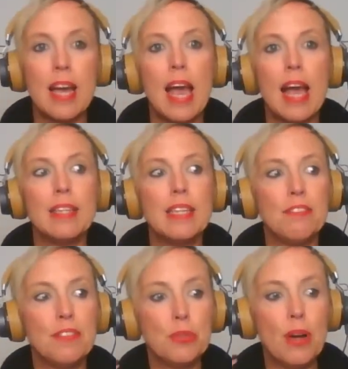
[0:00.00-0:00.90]
And
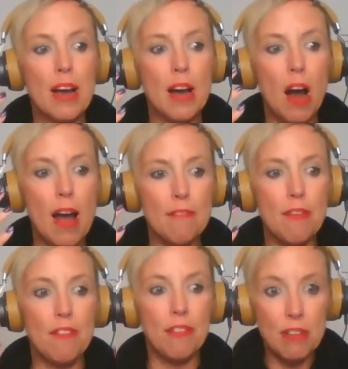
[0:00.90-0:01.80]
if you have a
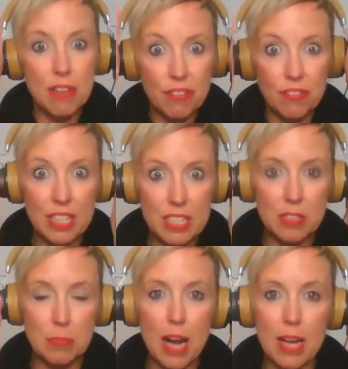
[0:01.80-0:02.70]
very fixed
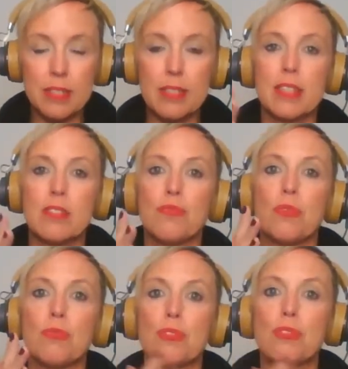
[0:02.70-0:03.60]
mindset
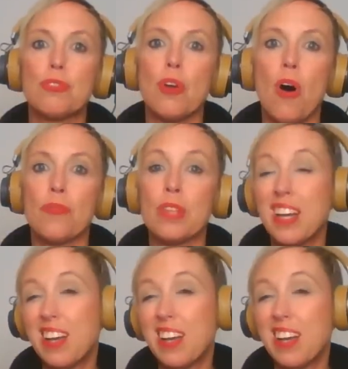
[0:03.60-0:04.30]
focused on